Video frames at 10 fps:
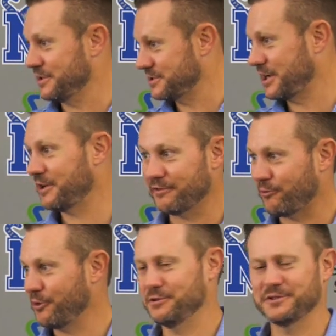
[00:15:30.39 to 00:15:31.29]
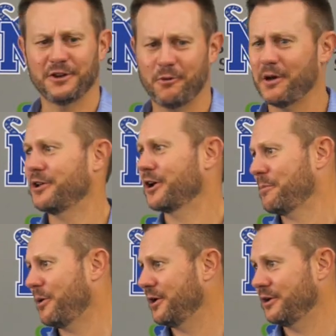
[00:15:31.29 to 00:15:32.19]
this side of the 40, you'd say, no way they're
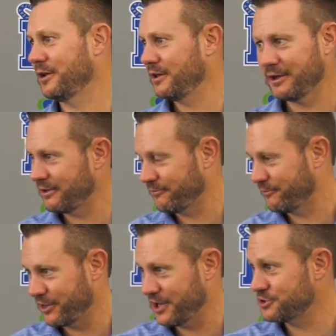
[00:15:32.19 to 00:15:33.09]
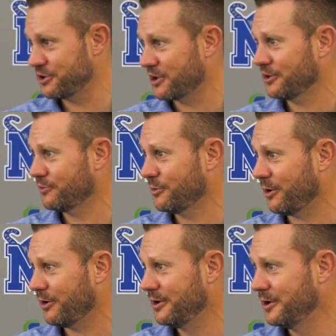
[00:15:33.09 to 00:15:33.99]
going to punt for the history of college
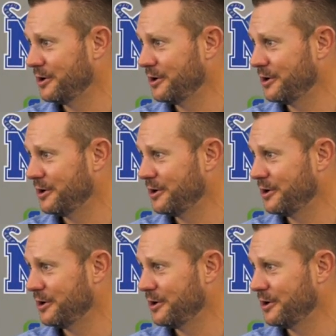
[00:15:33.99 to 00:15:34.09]
football.